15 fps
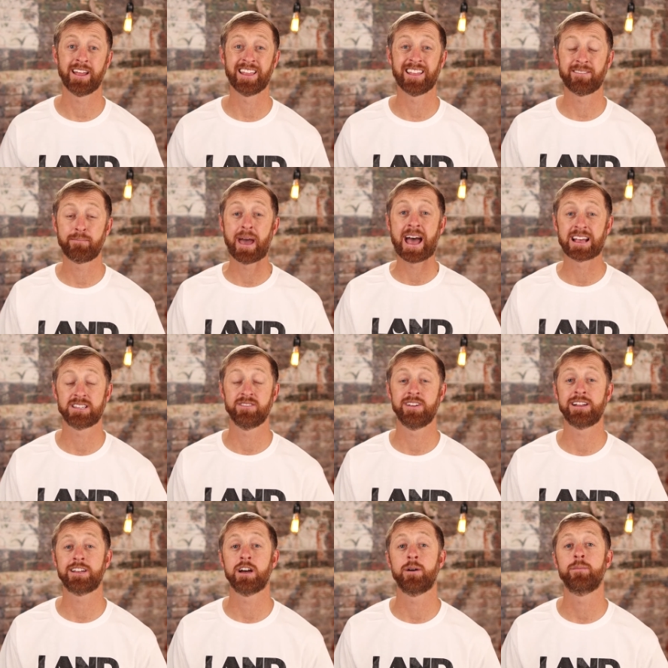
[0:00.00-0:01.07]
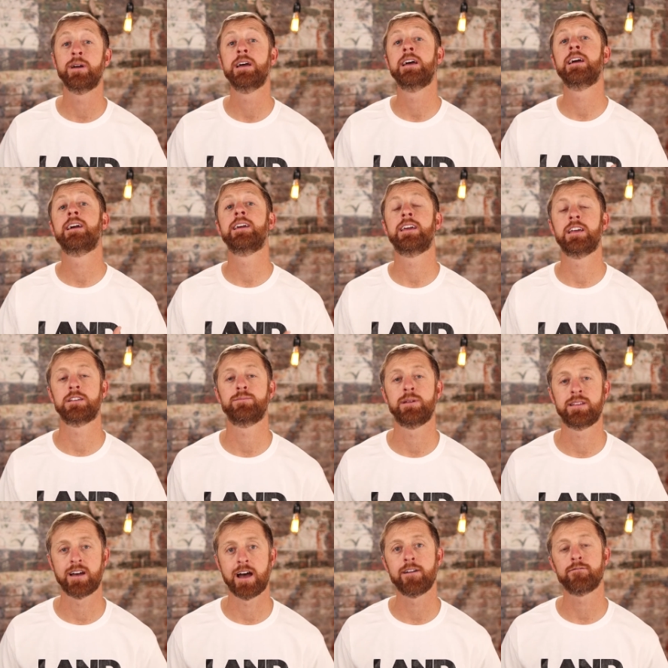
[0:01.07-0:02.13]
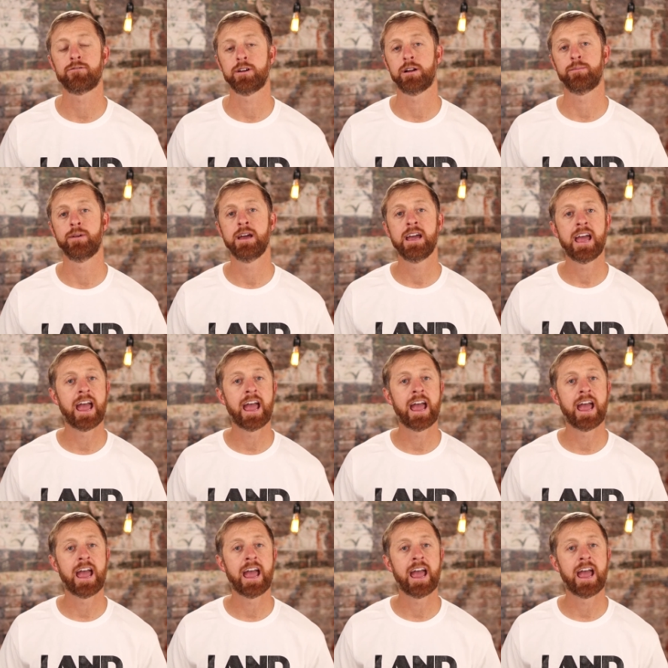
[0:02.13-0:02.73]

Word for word: and then passive income gives me time freedom.